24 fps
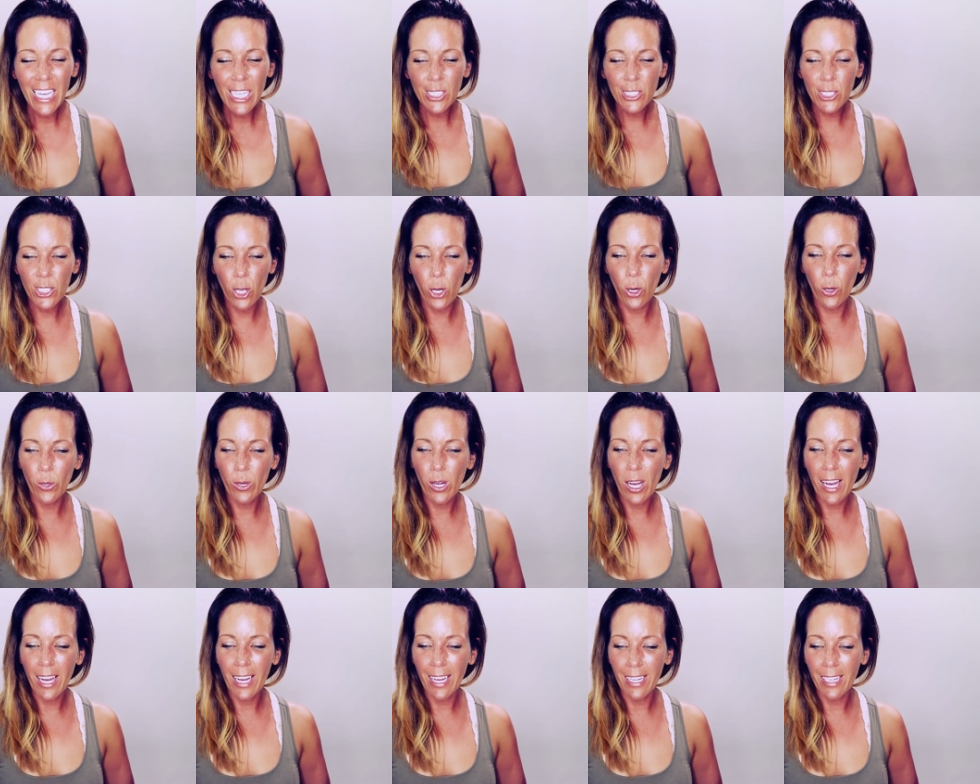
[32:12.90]
So
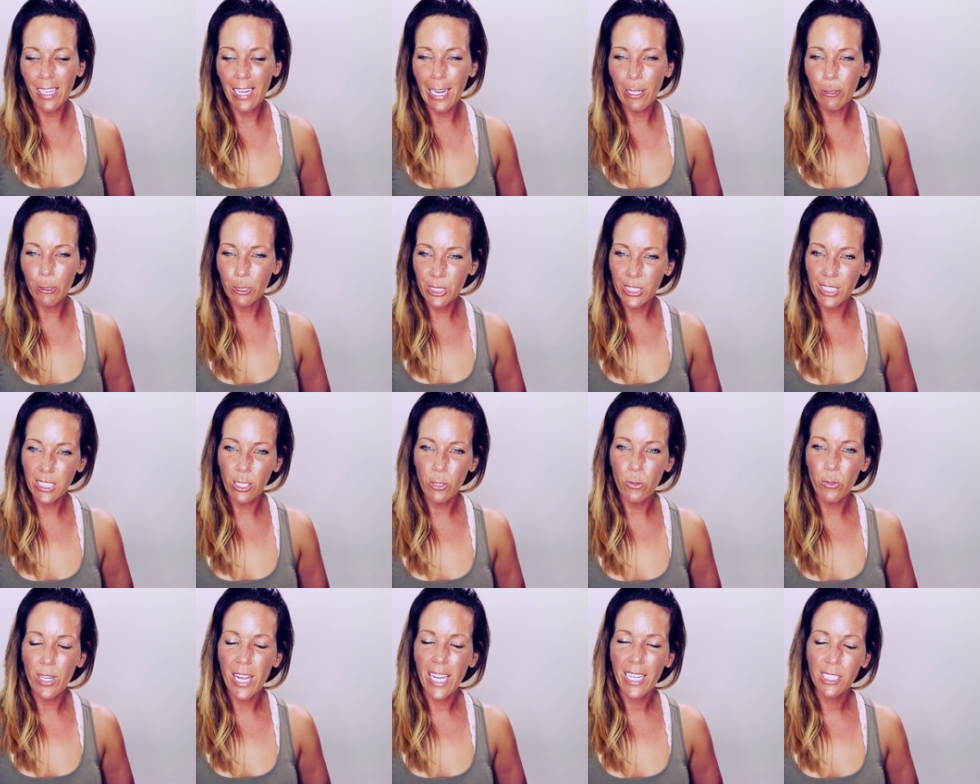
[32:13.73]
I will see
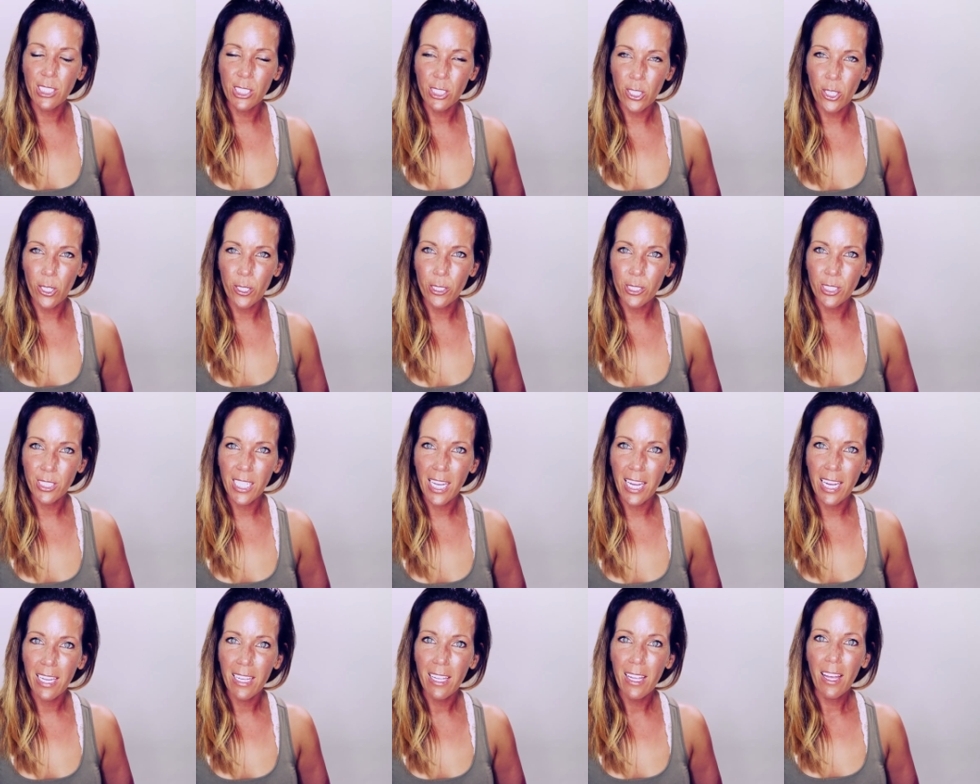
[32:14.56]
you next
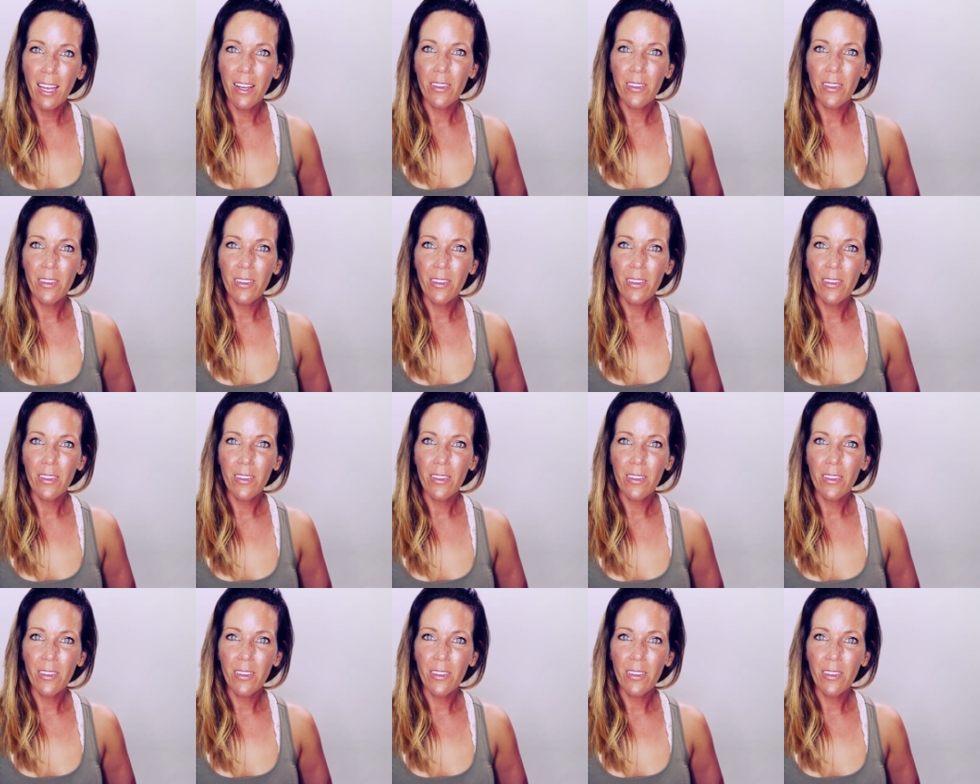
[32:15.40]
Thursday.